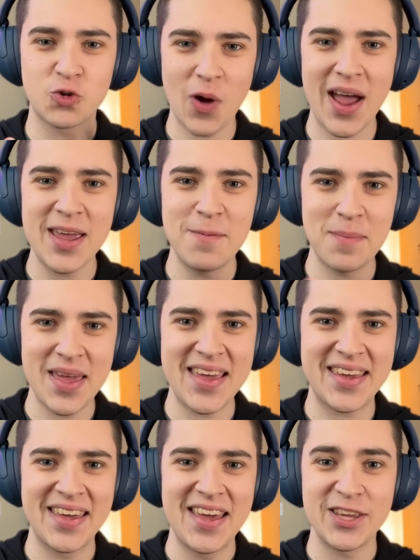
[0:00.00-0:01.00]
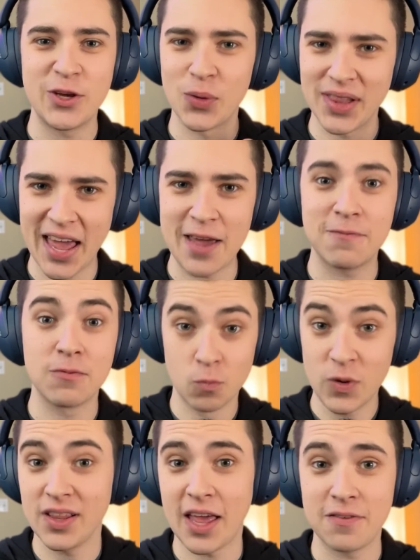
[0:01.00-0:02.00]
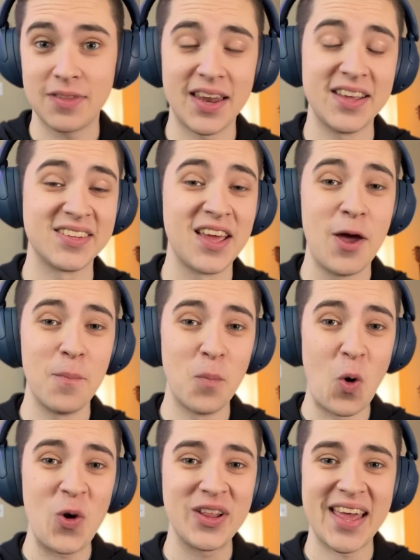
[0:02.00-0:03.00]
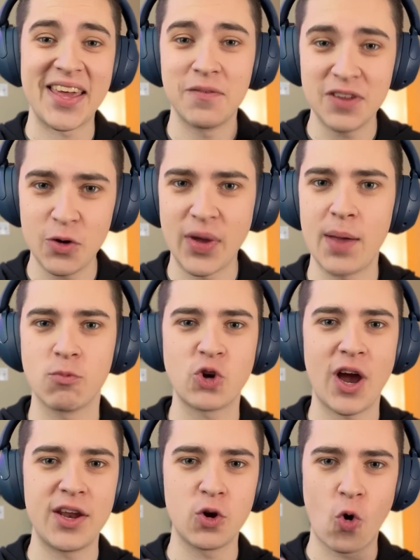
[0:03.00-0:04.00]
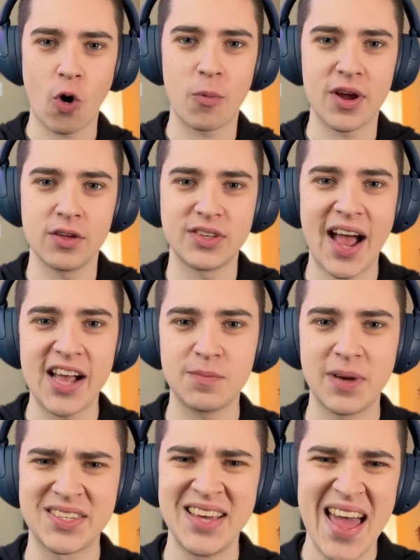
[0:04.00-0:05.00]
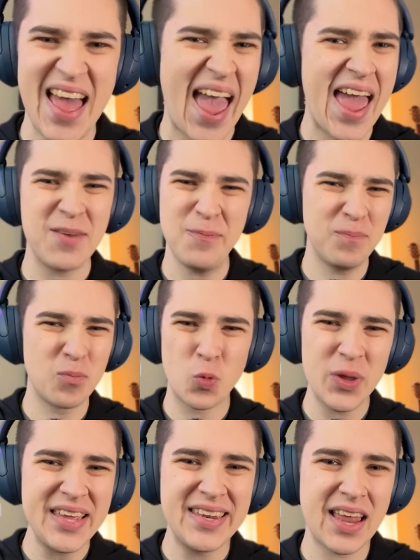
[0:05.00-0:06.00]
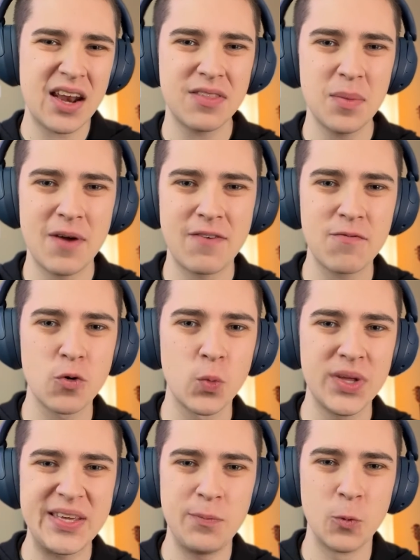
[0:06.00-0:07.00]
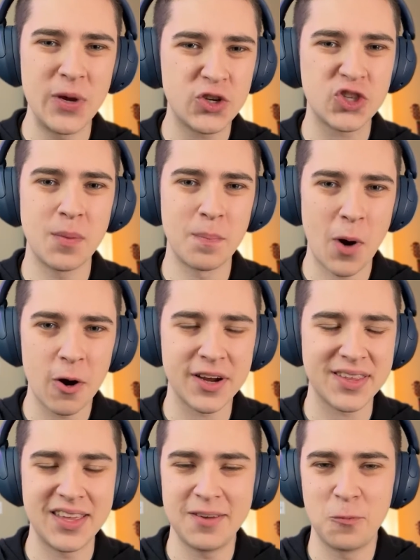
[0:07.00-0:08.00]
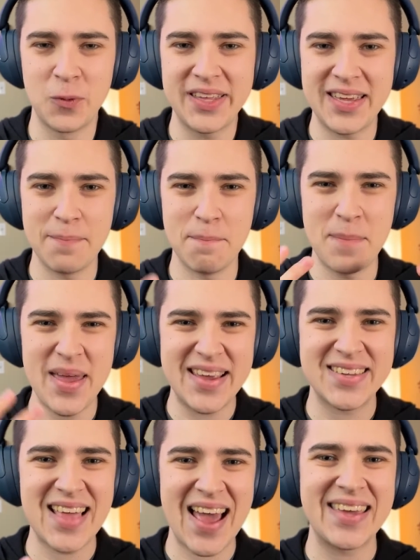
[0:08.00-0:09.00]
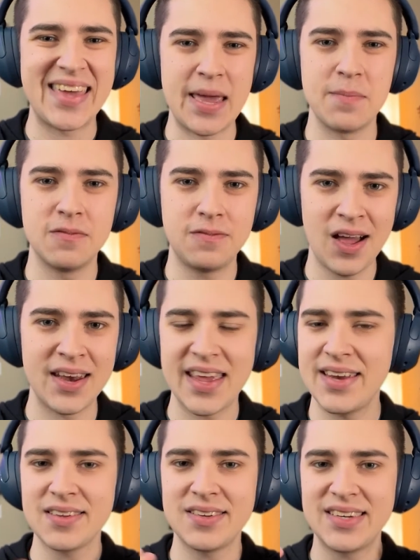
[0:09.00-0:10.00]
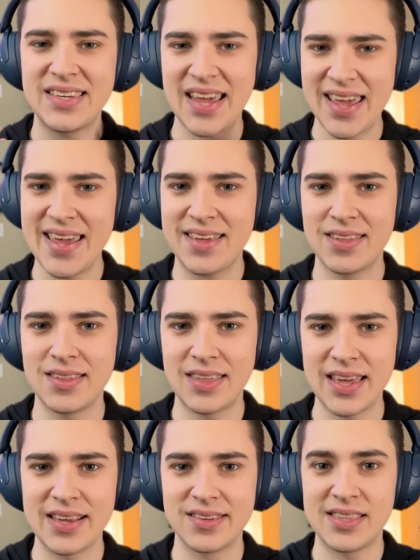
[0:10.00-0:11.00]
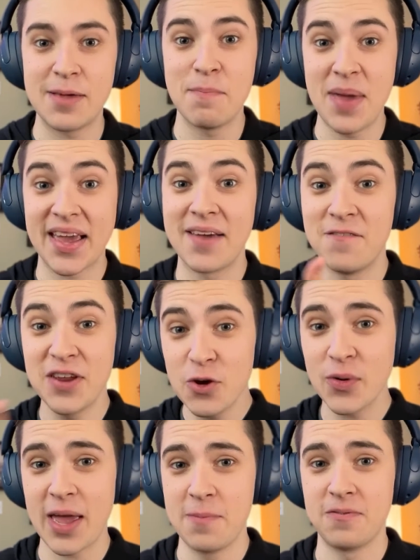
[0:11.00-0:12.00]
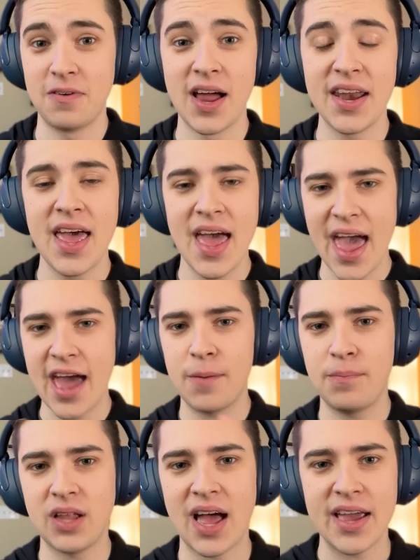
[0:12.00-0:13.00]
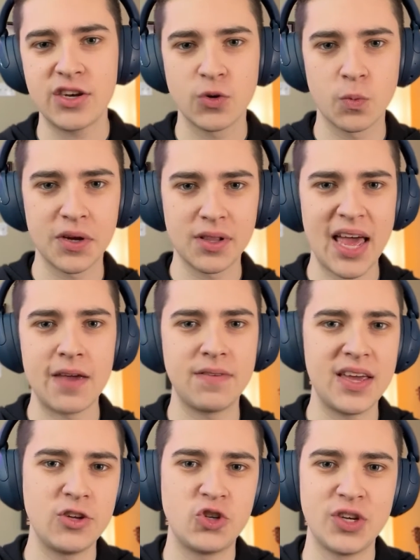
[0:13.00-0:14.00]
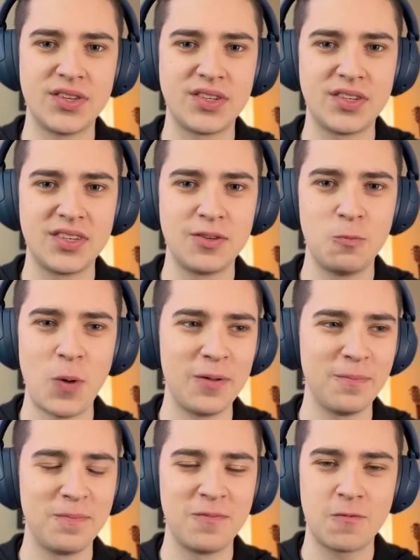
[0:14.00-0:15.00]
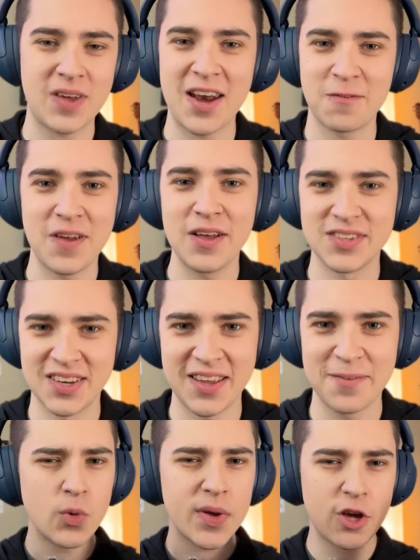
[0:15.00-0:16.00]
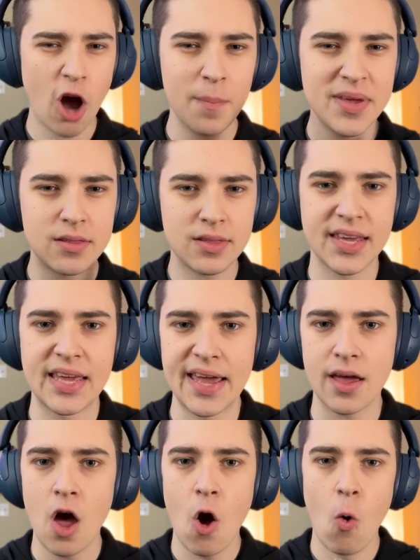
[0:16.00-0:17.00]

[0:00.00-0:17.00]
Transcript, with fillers: try and make your life, real life that is, more like a video game, try and incorporate those aspects. And really none of them have ever really reached the mark that really makes that game fun. It doesn't take the things that make a video game fun and apply it to real life. It just, well, kind of fails at it. So it got me thinking,